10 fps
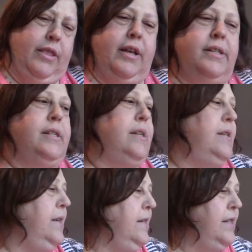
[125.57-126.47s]
think it says
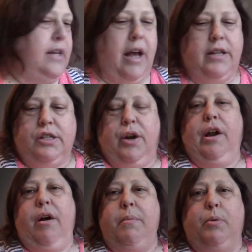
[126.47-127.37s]
69. Sorry,
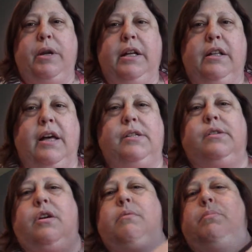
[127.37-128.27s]
I don't have my reading
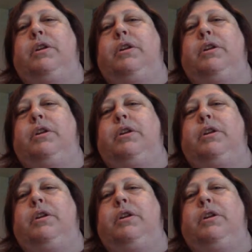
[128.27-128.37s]
glasses on,